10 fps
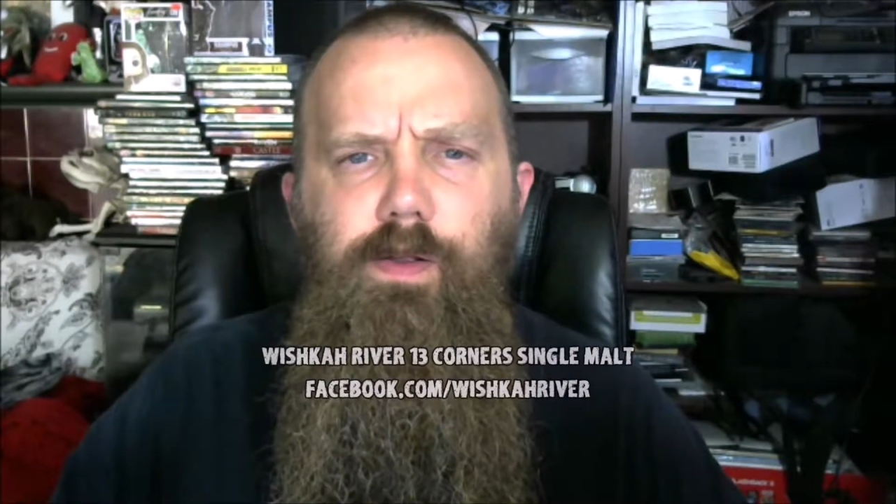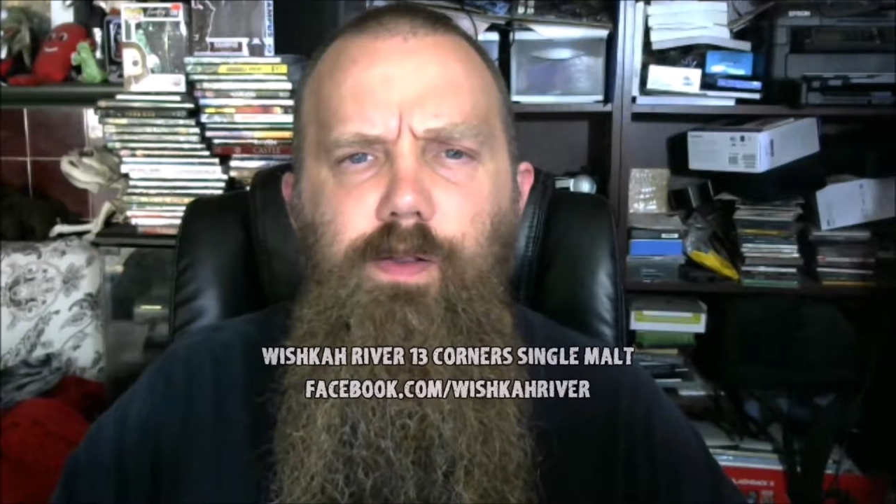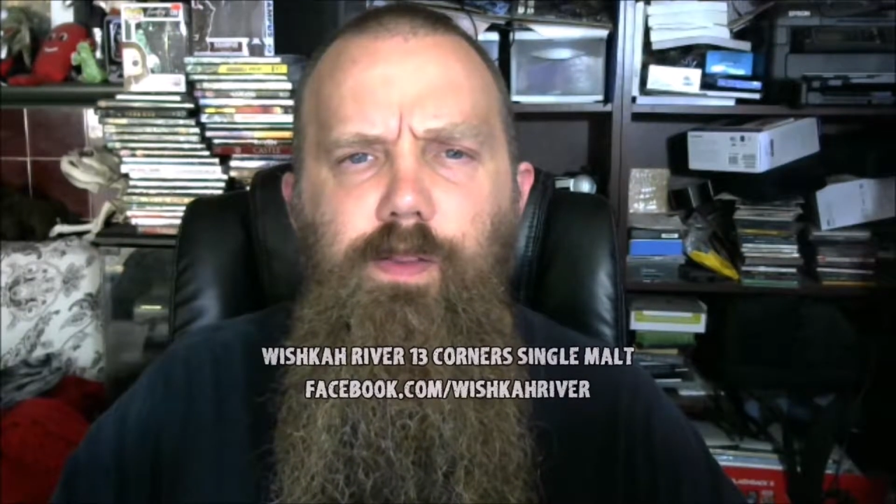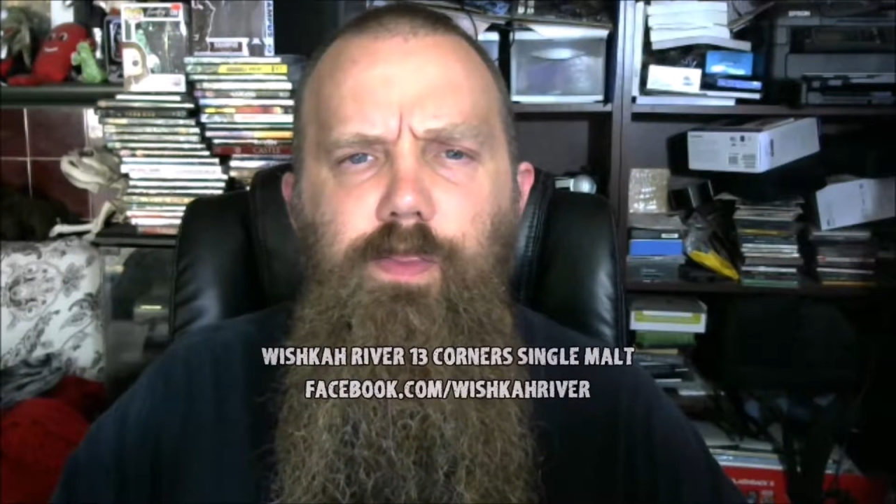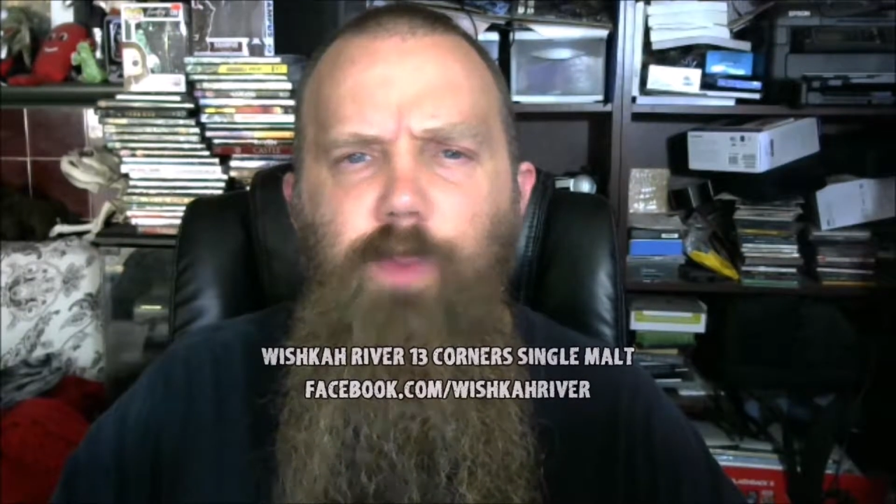
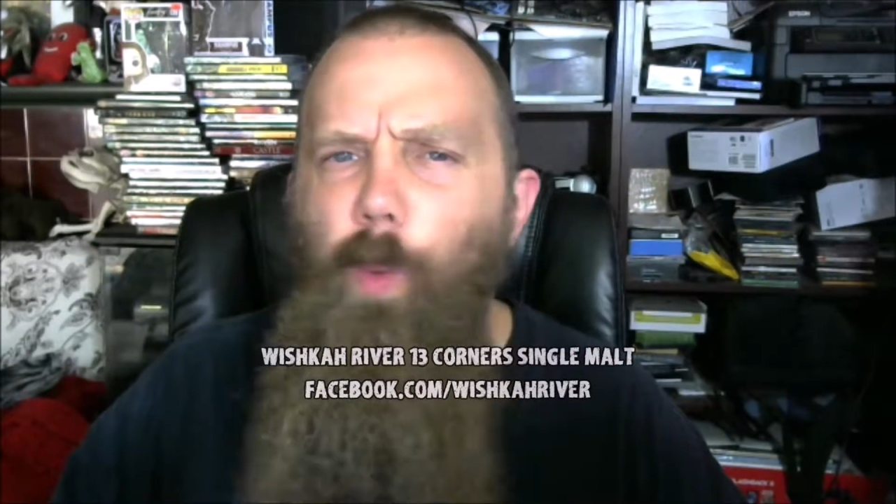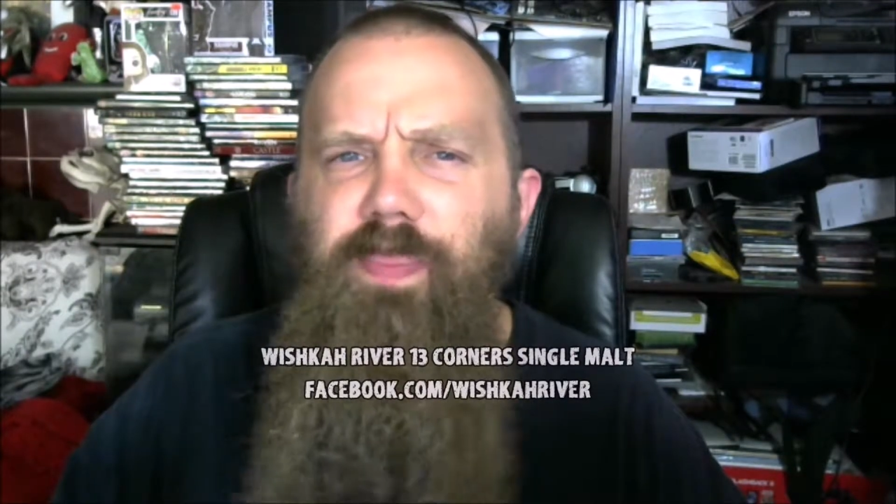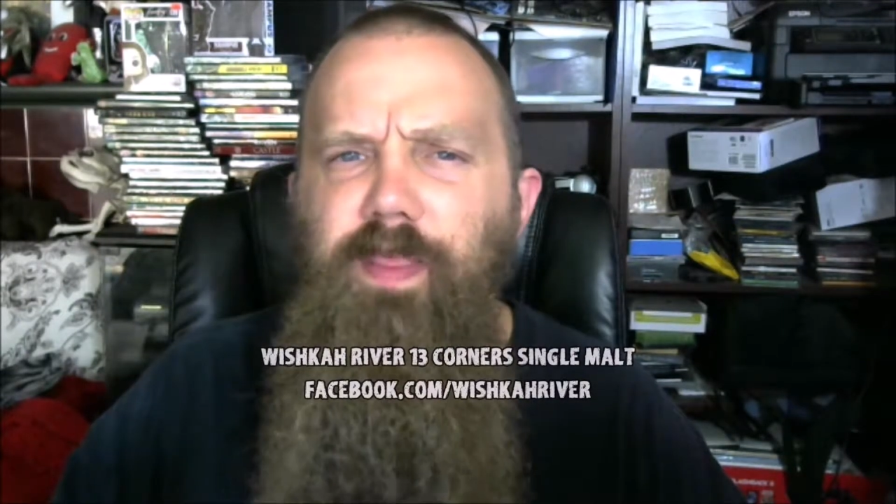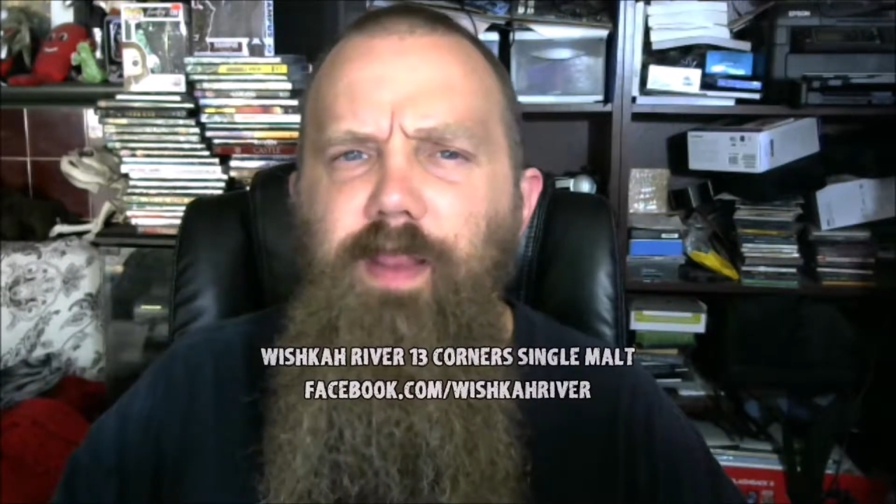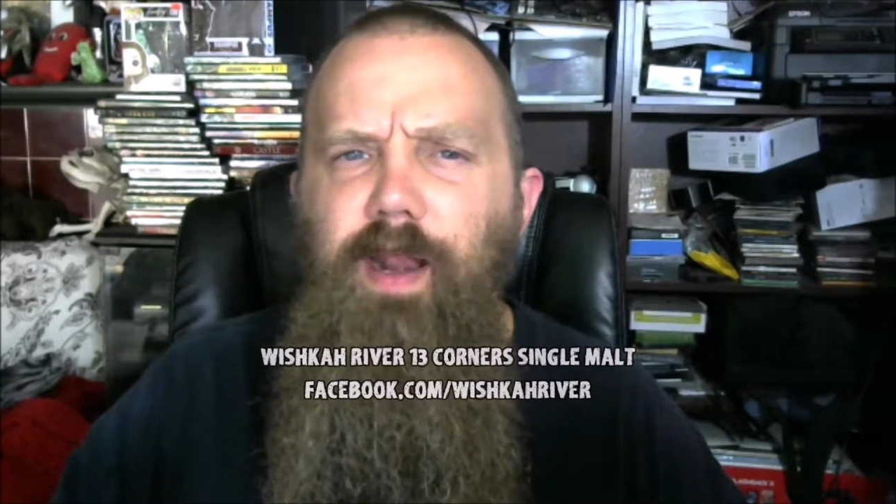The one
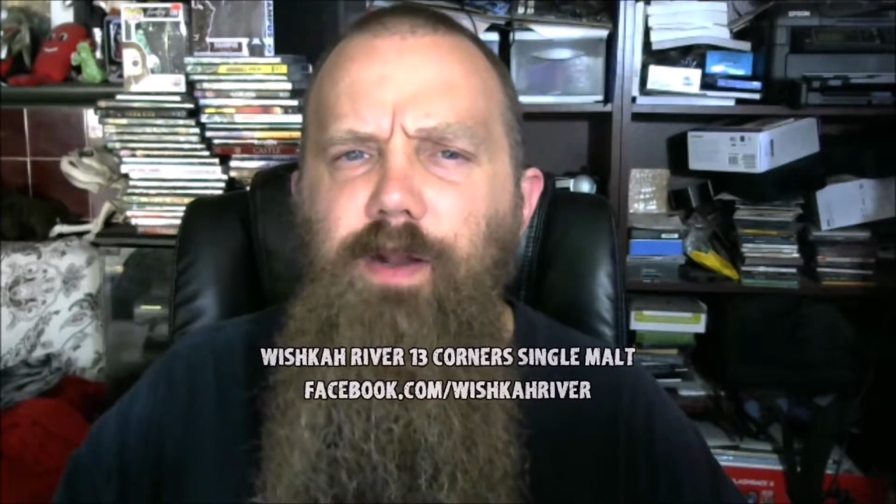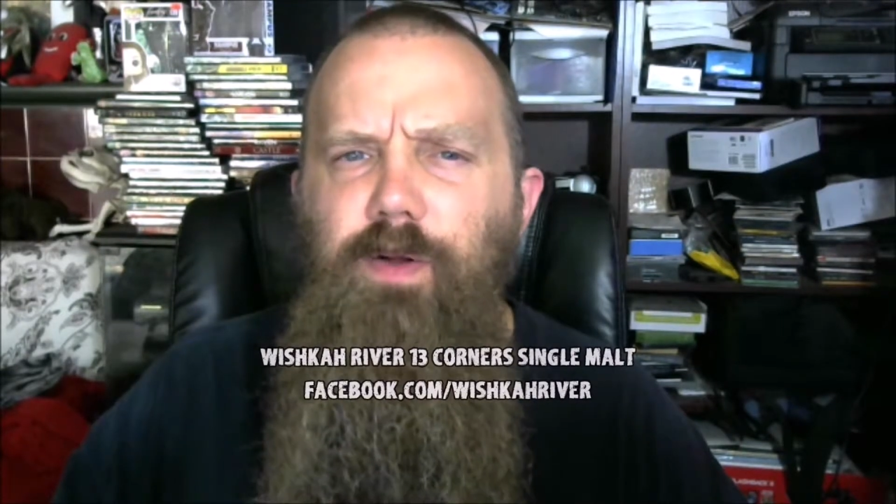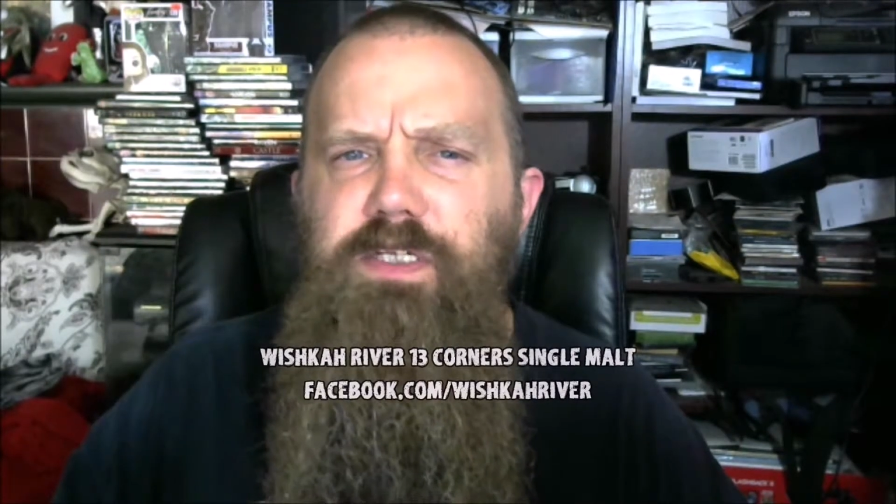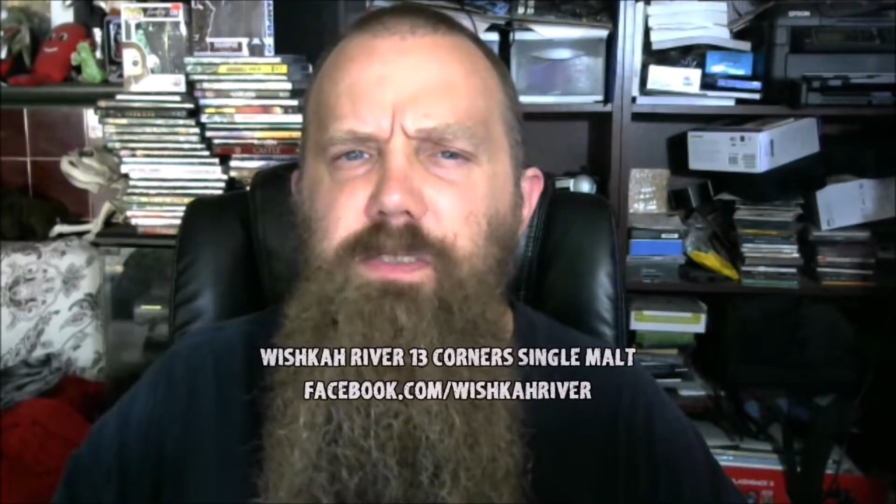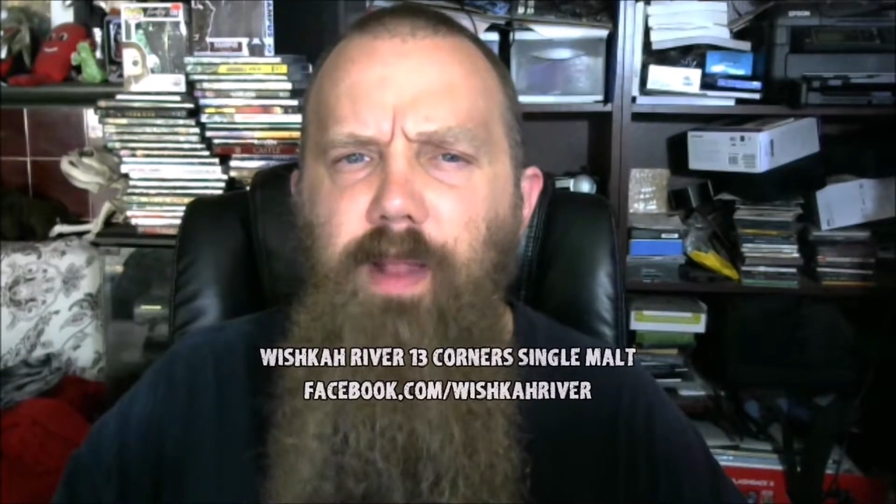thing that I
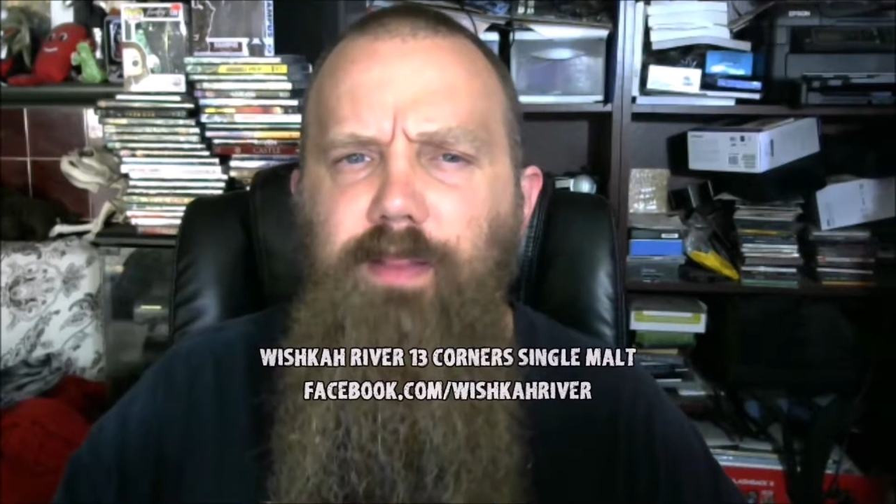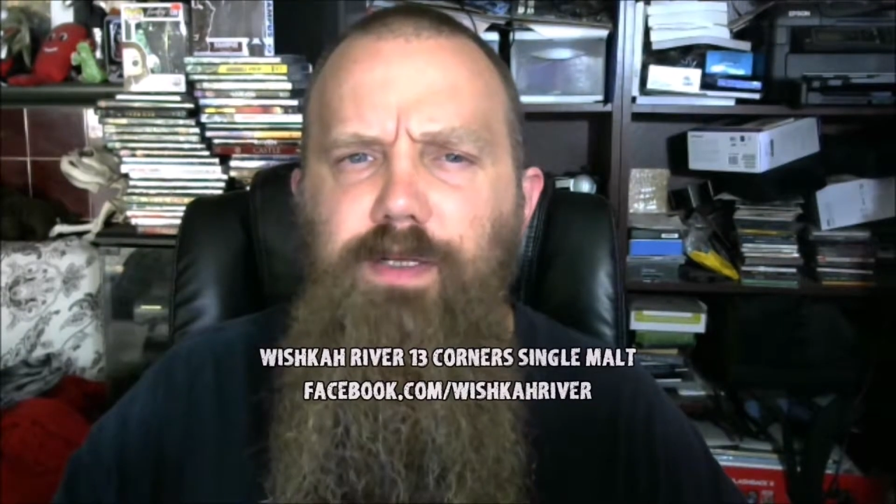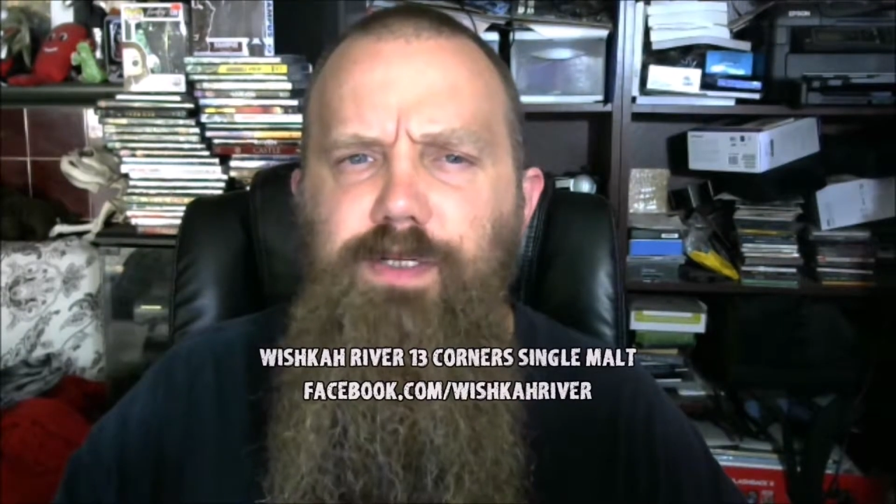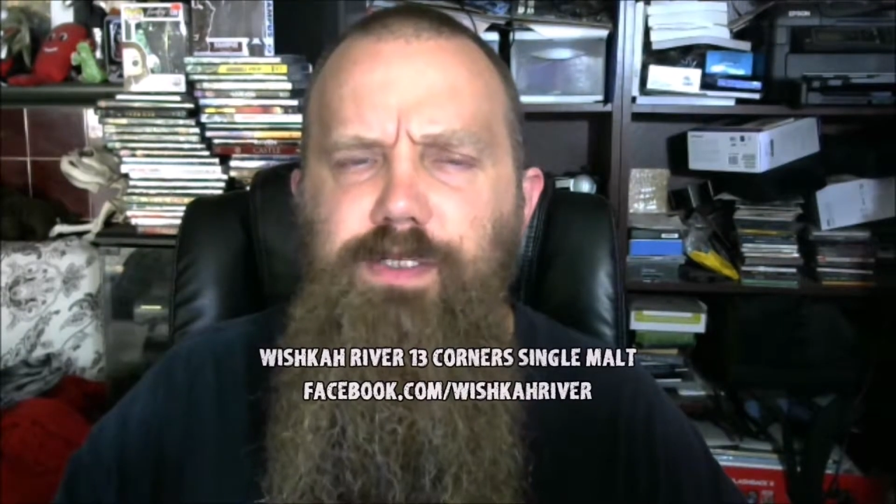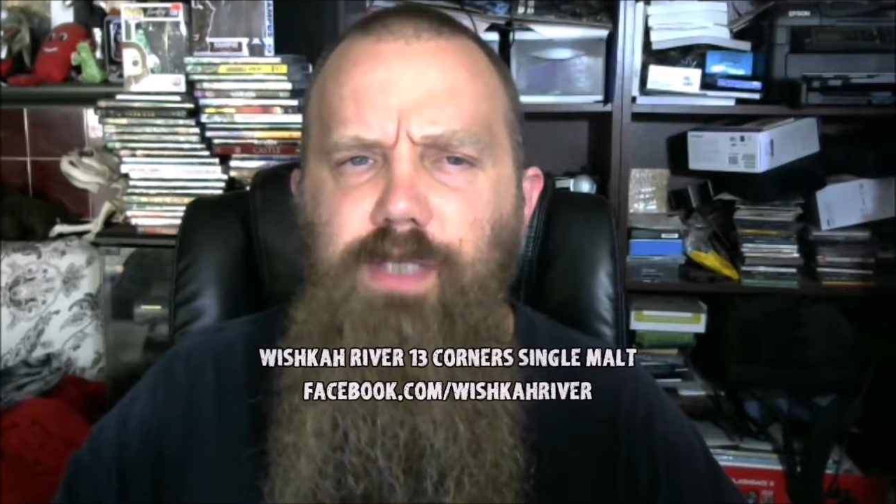noticed about this